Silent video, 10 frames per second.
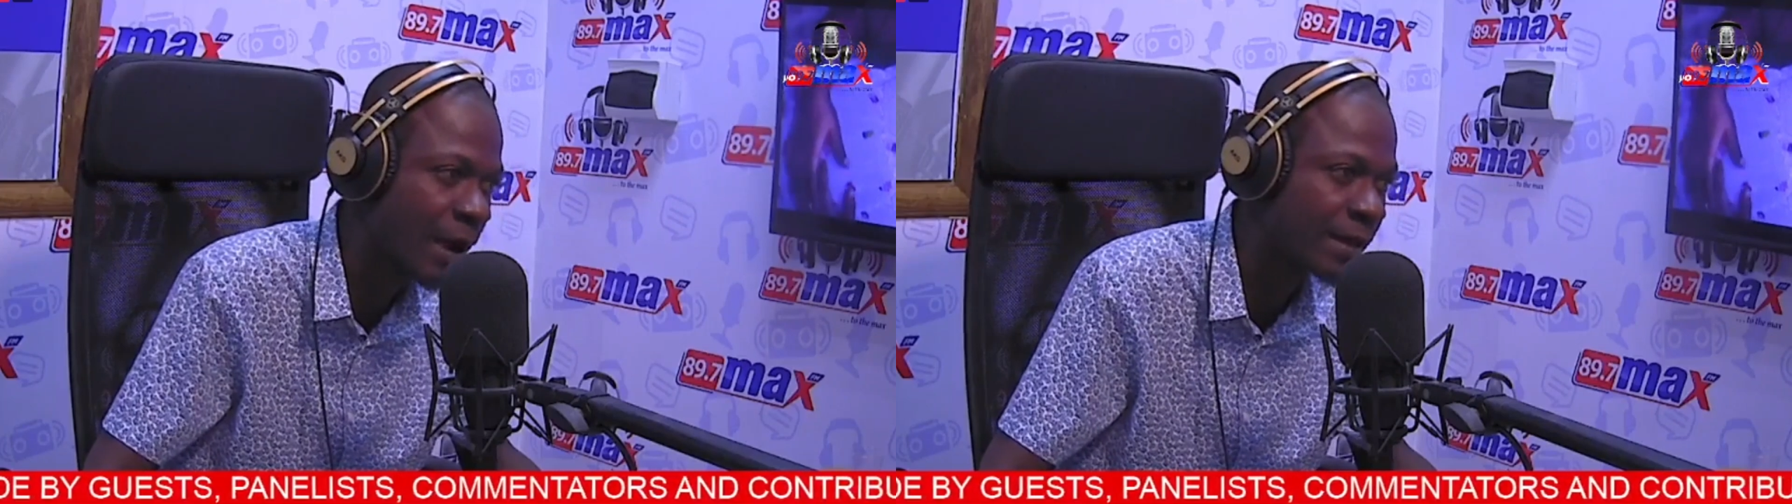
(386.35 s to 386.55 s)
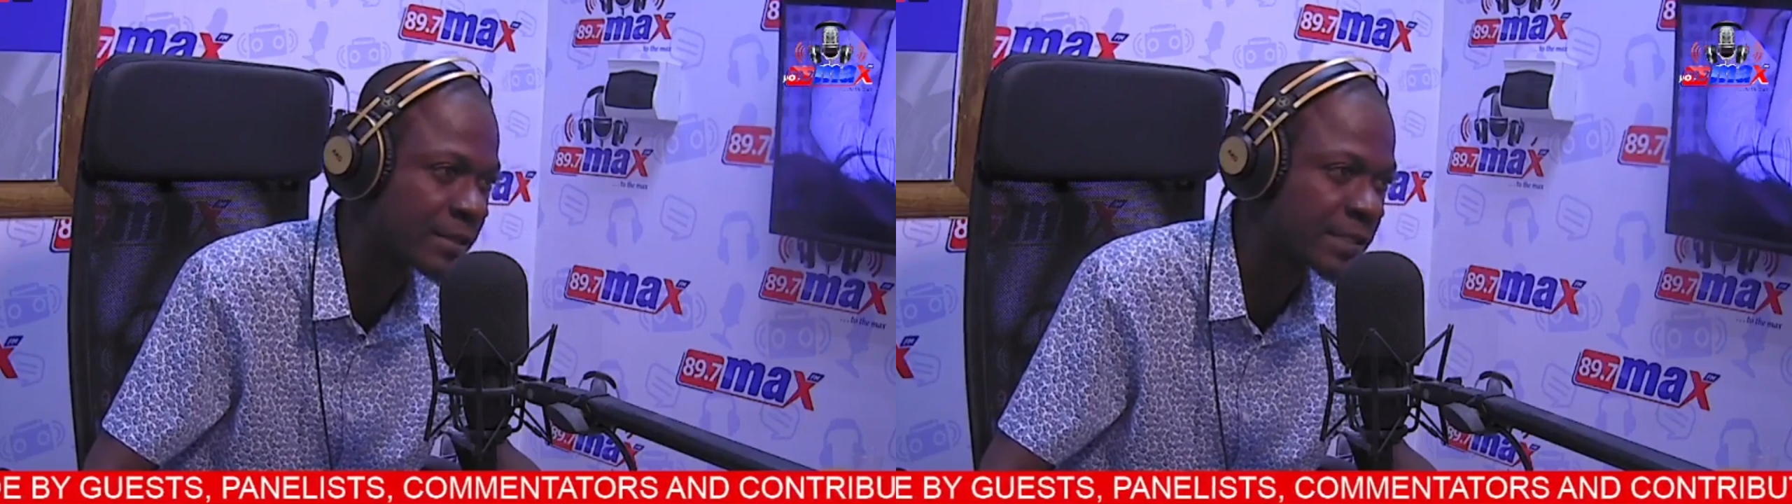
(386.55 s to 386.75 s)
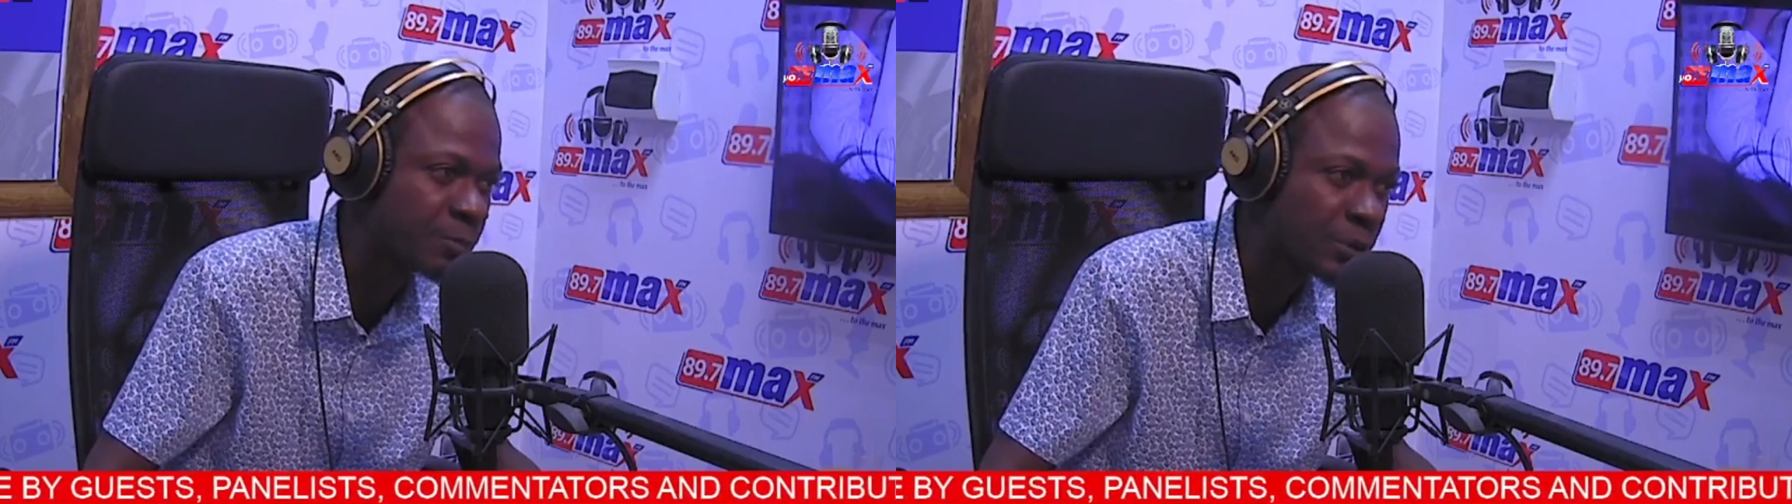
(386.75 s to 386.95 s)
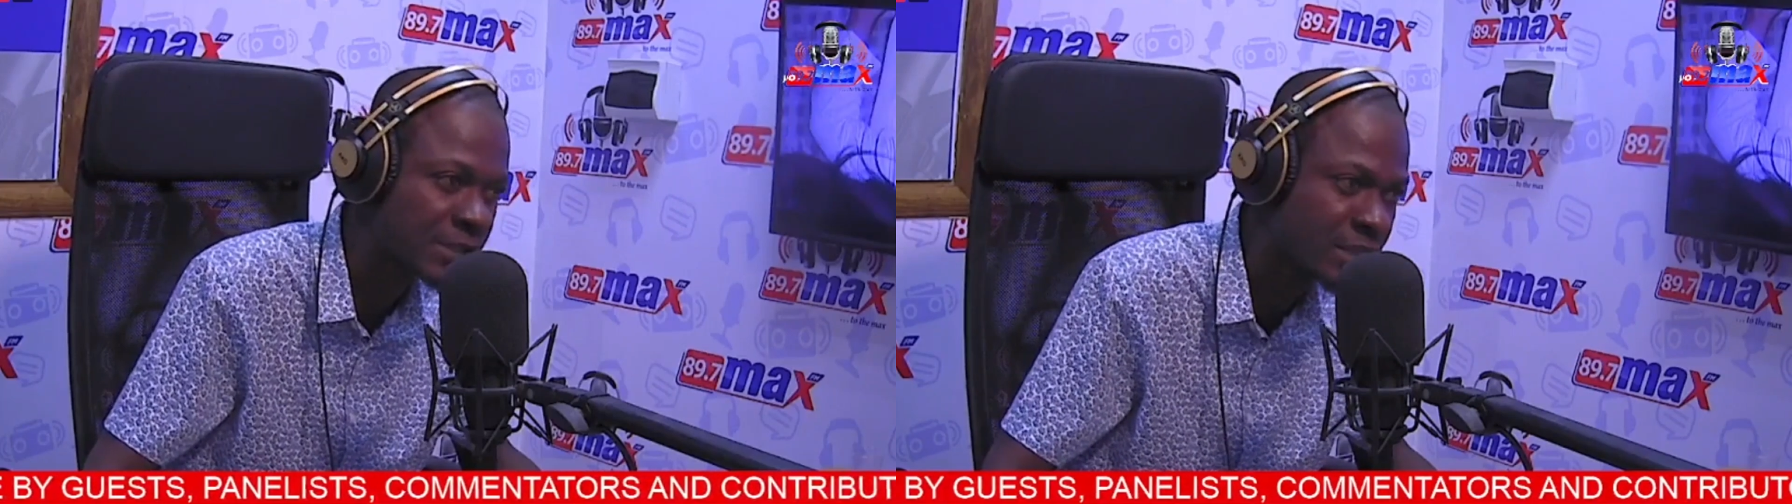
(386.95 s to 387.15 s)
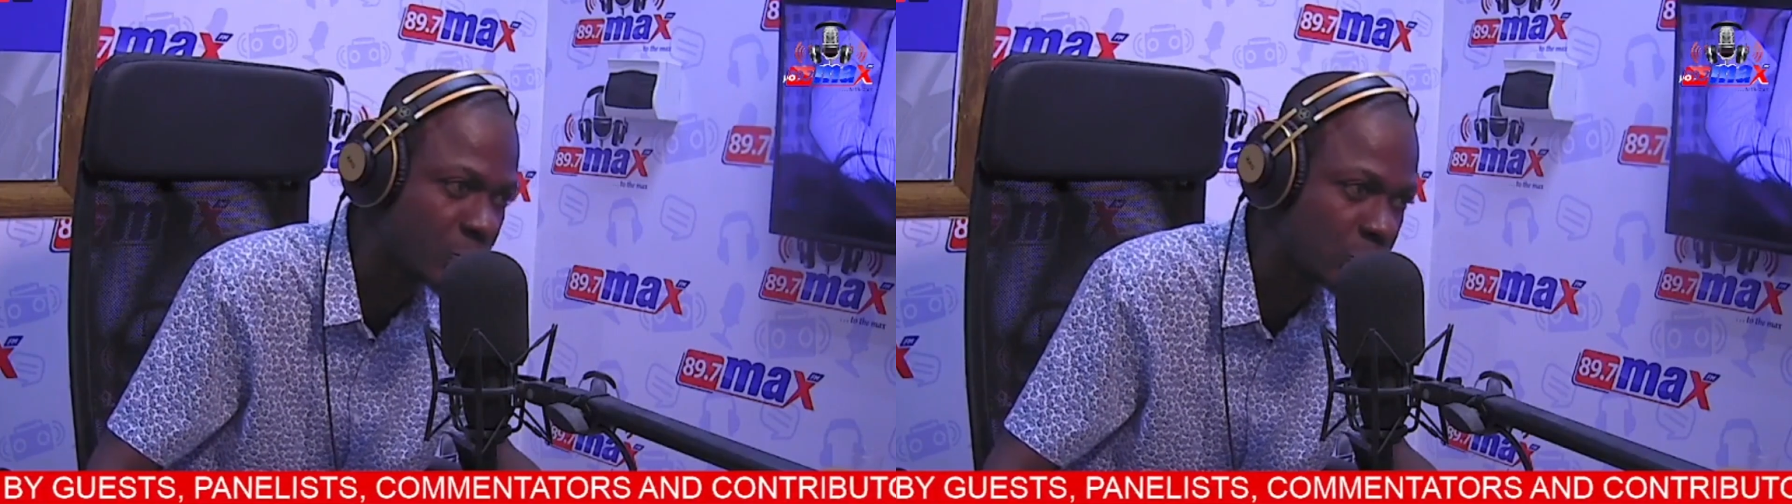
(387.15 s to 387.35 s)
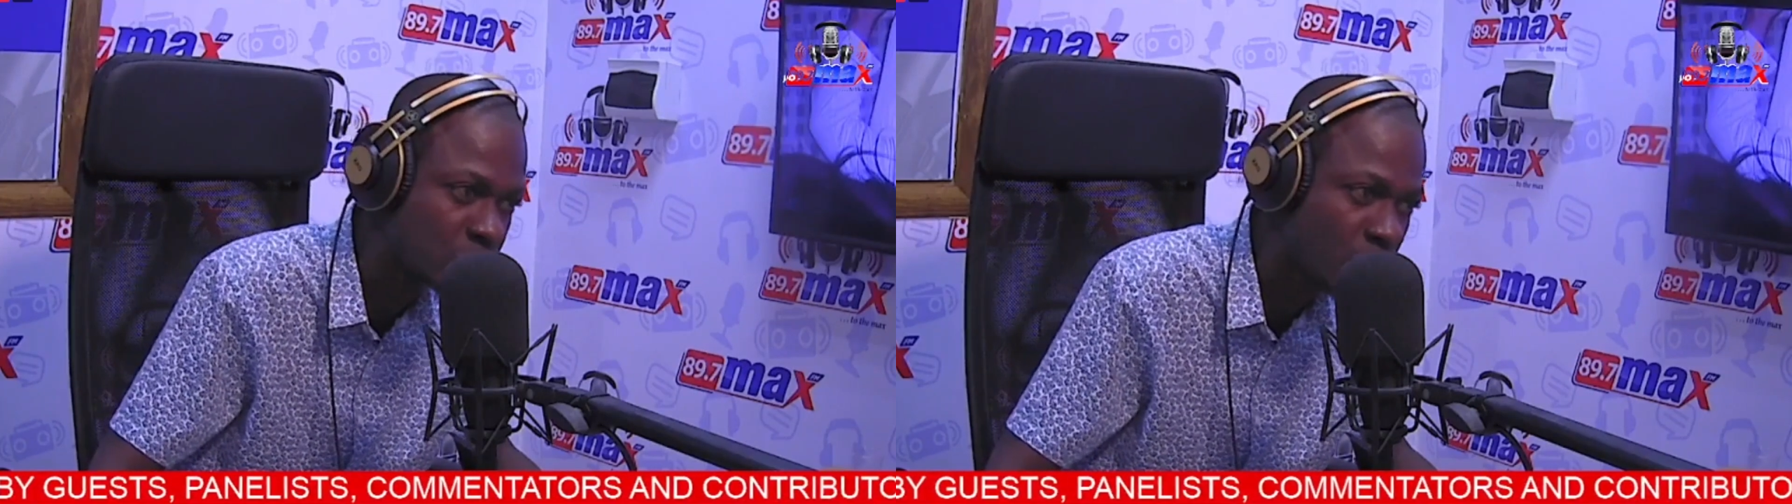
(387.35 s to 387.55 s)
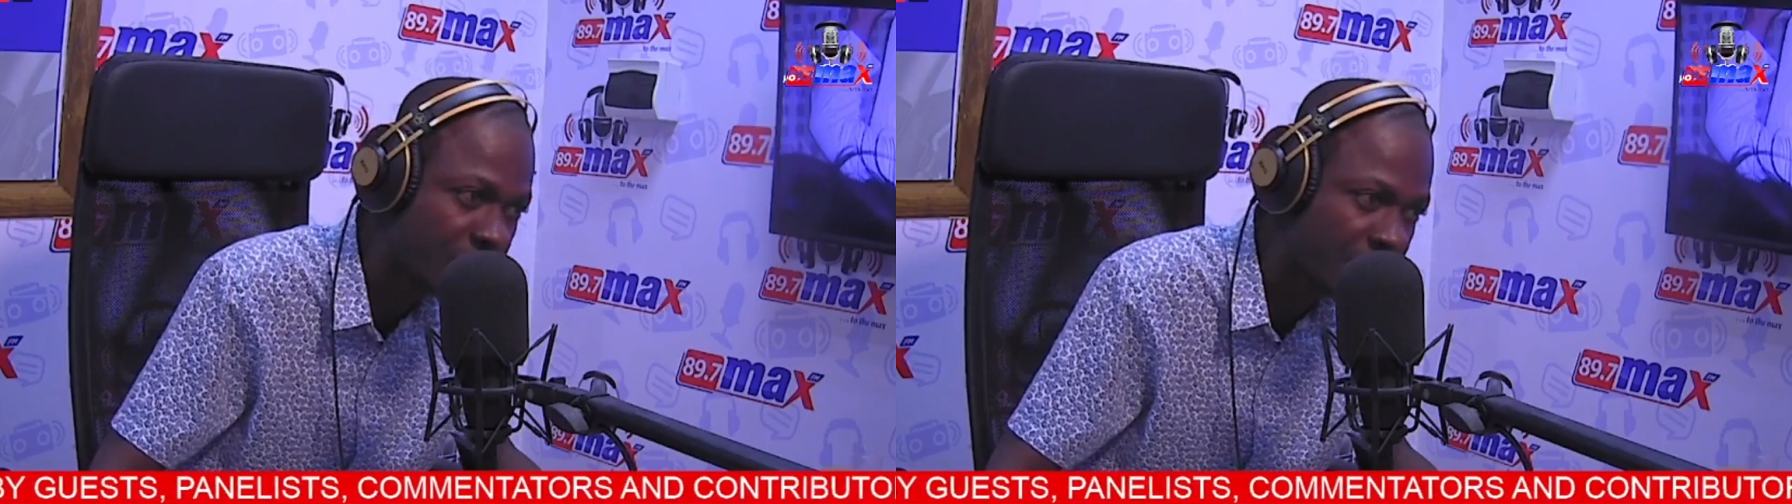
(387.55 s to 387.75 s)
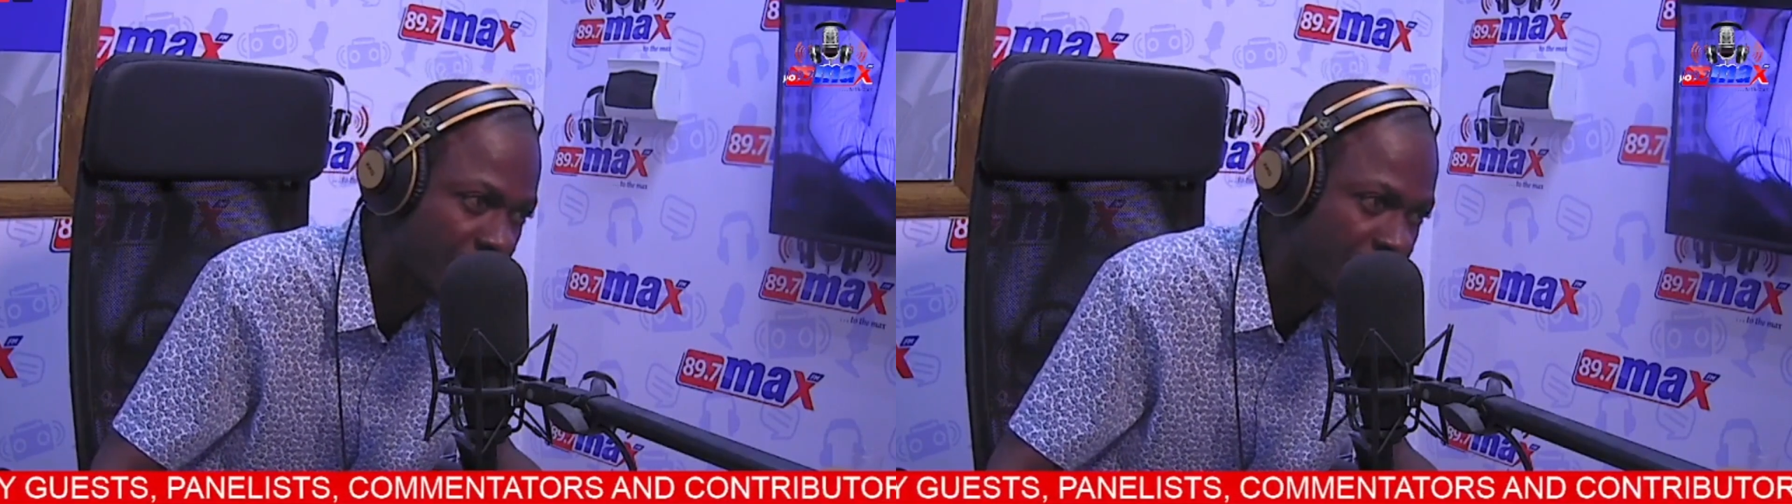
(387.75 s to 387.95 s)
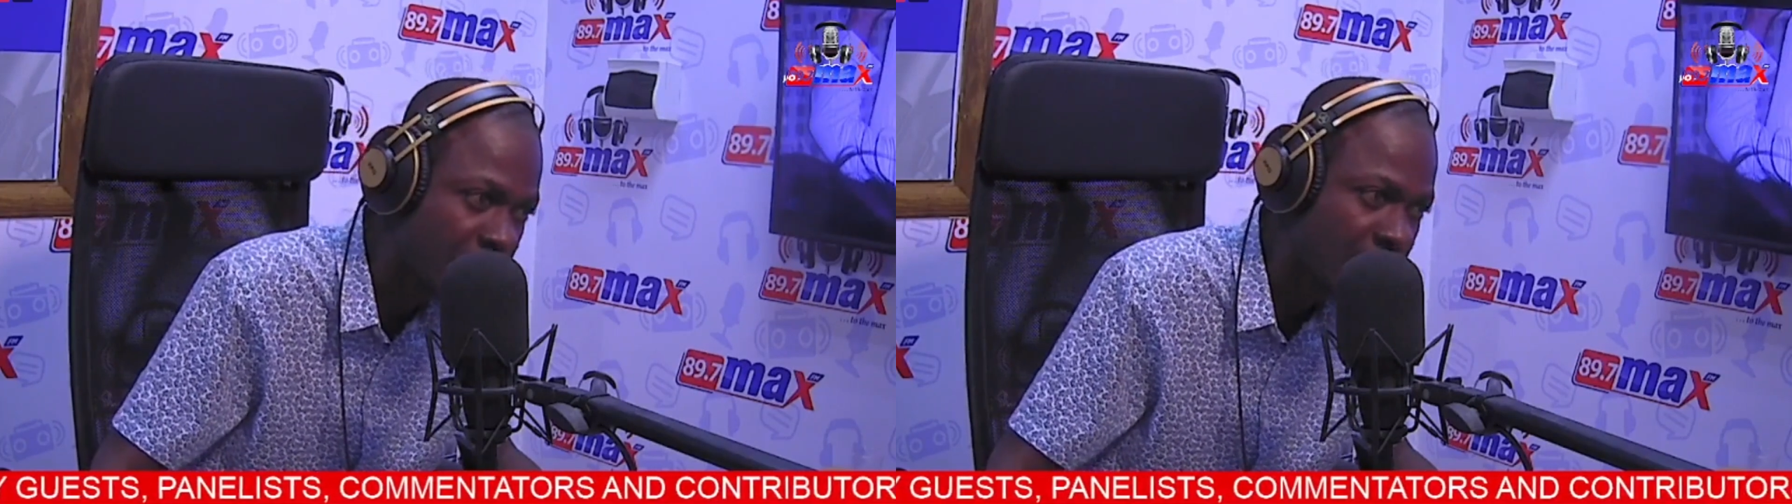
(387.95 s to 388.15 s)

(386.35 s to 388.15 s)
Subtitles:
and sporting news will be here.